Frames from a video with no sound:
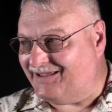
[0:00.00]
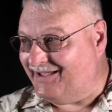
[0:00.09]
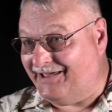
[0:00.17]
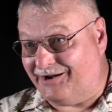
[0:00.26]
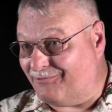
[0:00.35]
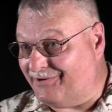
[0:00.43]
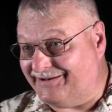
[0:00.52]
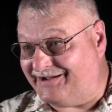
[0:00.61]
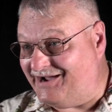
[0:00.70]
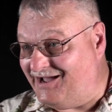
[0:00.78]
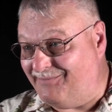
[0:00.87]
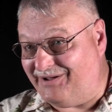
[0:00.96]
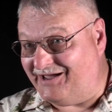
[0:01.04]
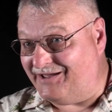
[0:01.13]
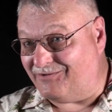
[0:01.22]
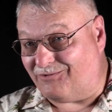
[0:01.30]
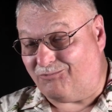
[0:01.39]
enter into
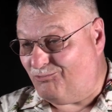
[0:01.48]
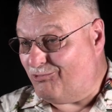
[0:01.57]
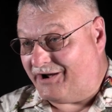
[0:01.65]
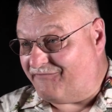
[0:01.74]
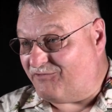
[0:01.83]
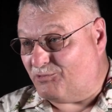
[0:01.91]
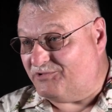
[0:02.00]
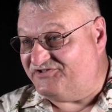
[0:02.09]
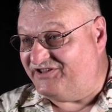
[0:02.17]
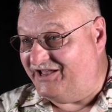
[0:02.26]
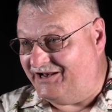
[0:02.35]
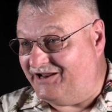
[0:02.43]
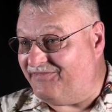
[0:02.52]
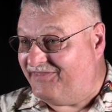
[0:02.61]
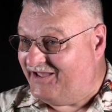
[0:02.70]
combat, or whatever was needed,